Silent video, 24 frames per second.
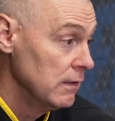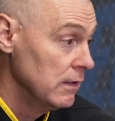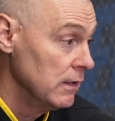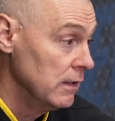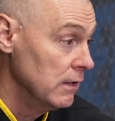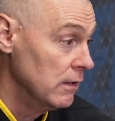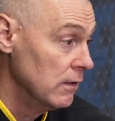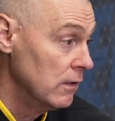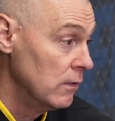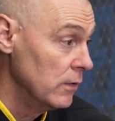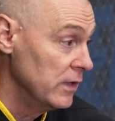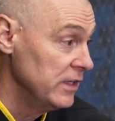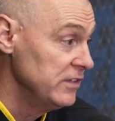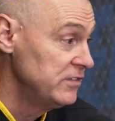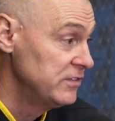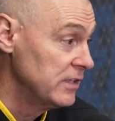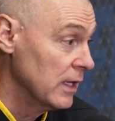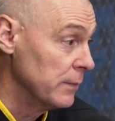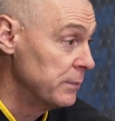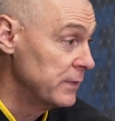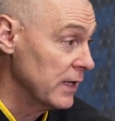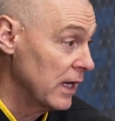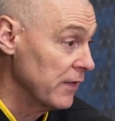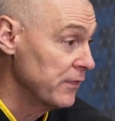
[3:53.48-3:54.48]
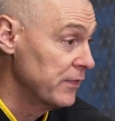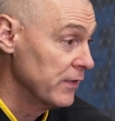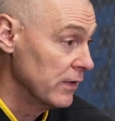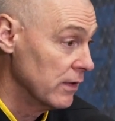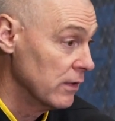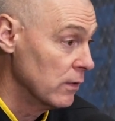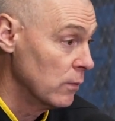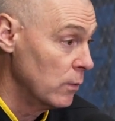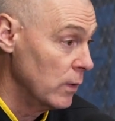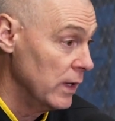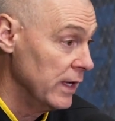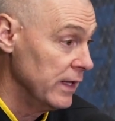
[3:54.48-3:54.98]
you know, he stepped out there
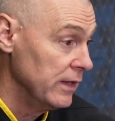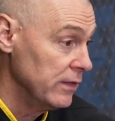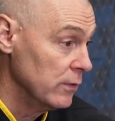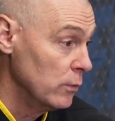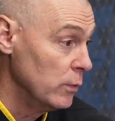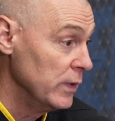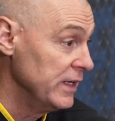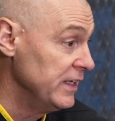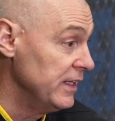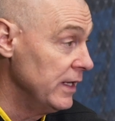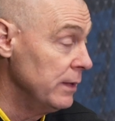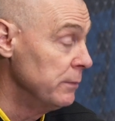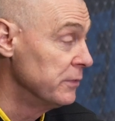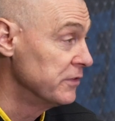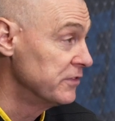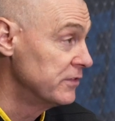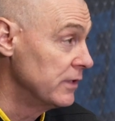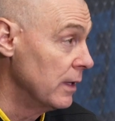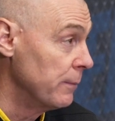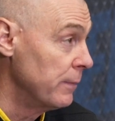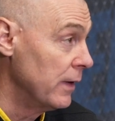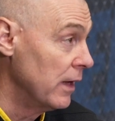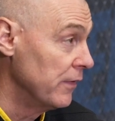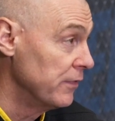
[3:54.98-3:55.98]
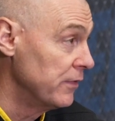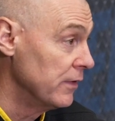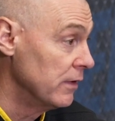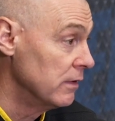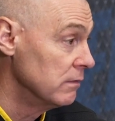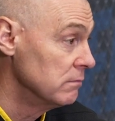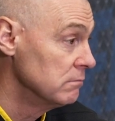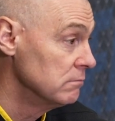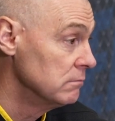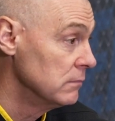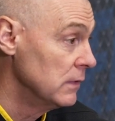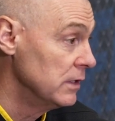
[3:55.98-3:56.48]
the way that we need him to step out
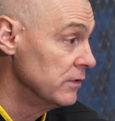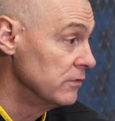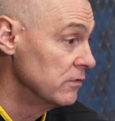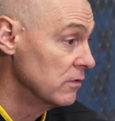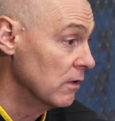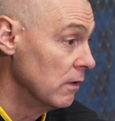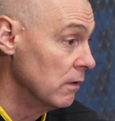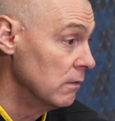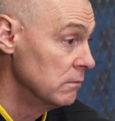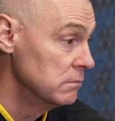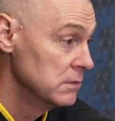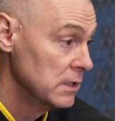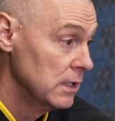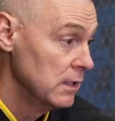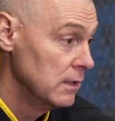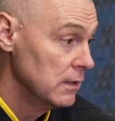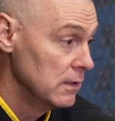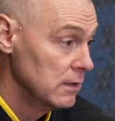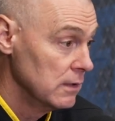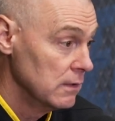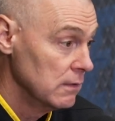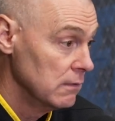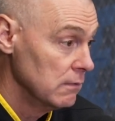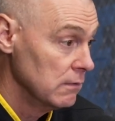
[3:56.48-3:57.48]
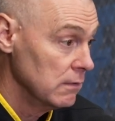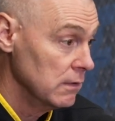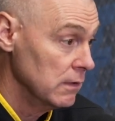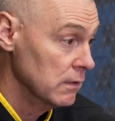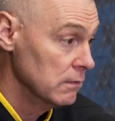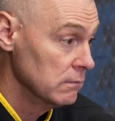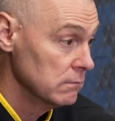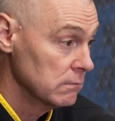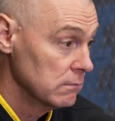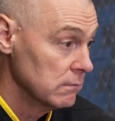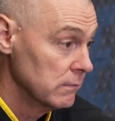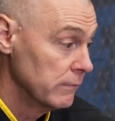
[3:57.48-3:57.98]
there. And so, you
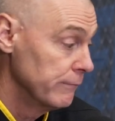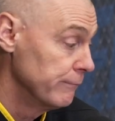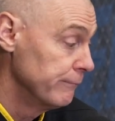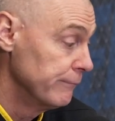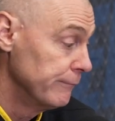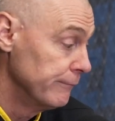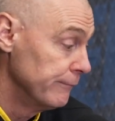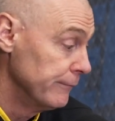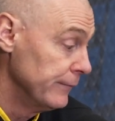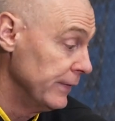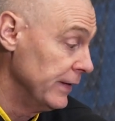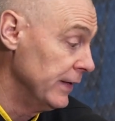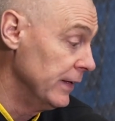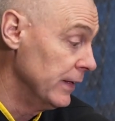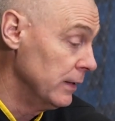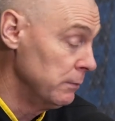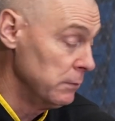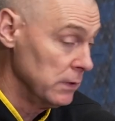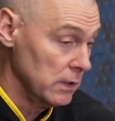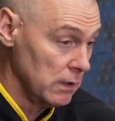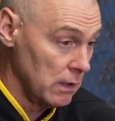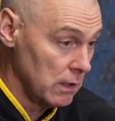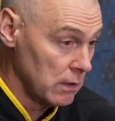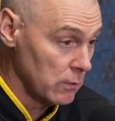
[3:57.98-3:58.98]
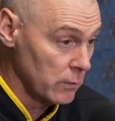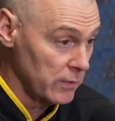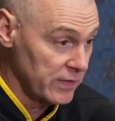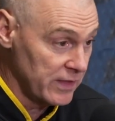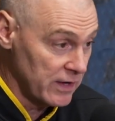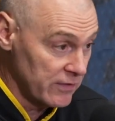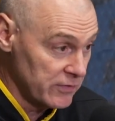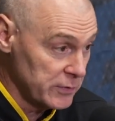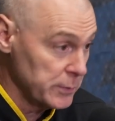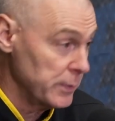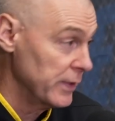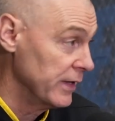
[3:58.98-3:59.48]
know, him along with
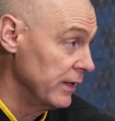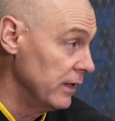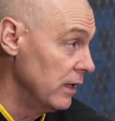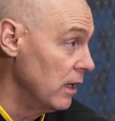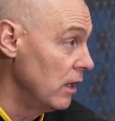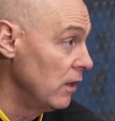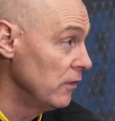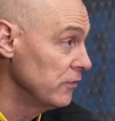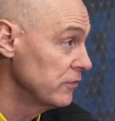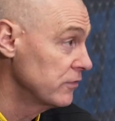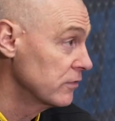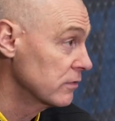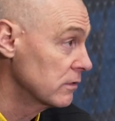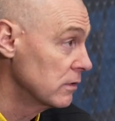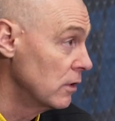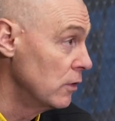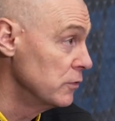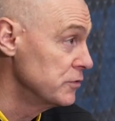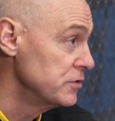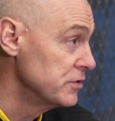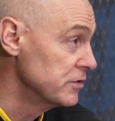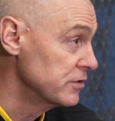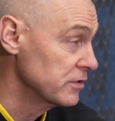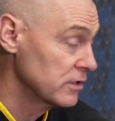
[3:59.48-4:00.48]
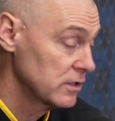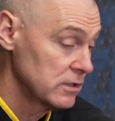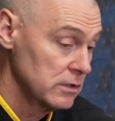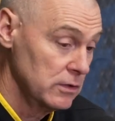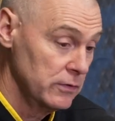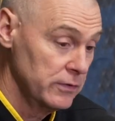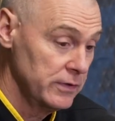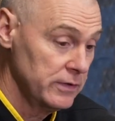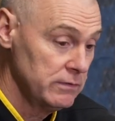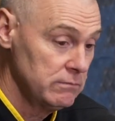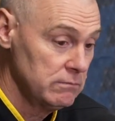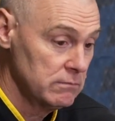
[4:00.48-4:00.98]
everybody else, coaches
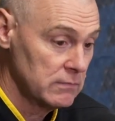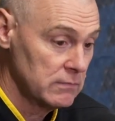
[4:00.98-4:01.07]
included,